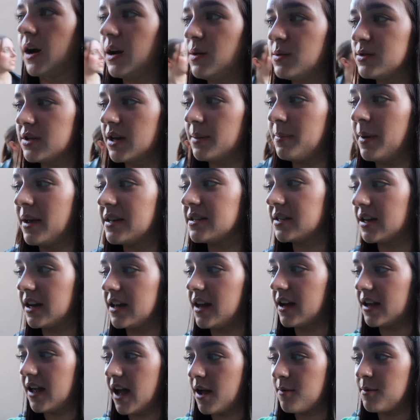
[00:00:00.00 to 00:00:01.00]
I was like,
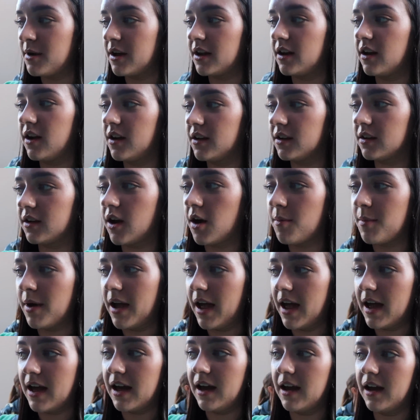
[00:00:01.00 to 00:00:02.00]
basically I came in and I'm gonna cut my
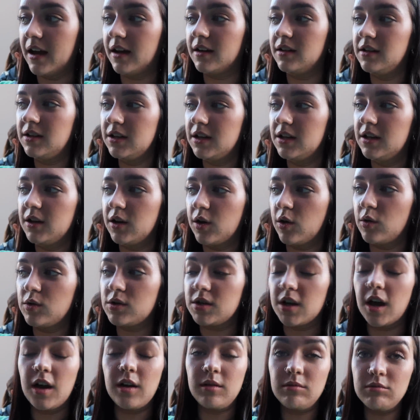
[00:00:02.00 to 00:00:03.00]
hair.
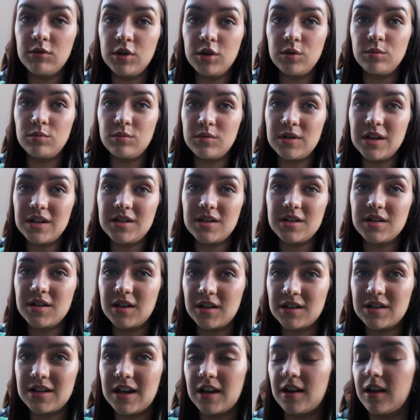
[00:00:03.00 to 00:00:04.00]
Also, this is
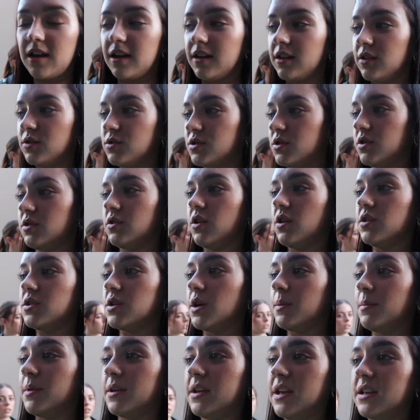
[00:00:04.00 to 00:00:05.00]
gonna sound like you shouldn't go to
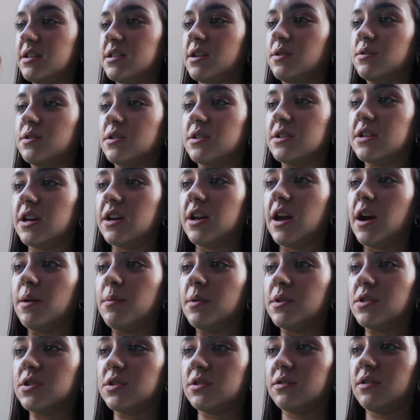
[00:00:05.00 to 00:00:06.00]
her, but yes, I was gonna tell you how
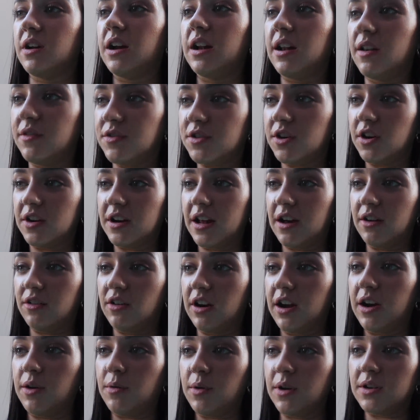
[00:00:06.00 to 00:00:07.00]
much I loved her and how
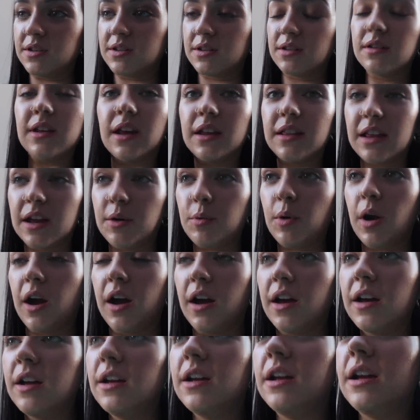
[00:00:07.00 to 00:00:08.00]
great it was. They
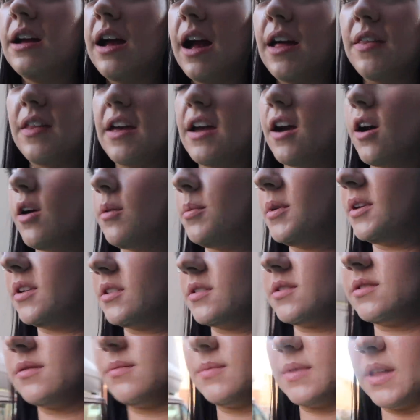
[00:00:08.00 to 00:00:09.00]
were, and they are,
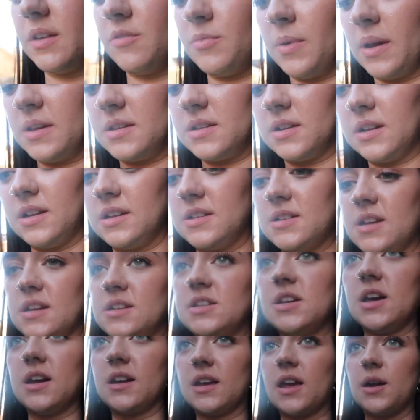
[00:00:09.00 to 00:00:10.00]
because they basically
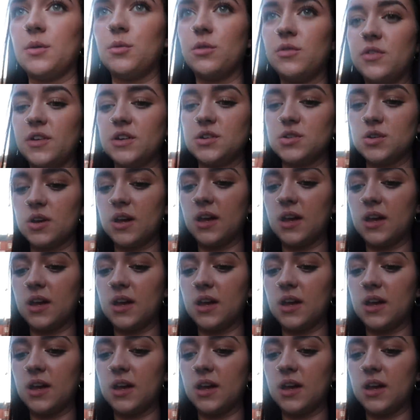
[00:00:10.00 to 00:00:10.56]
said, yeah, okay, we'll fix your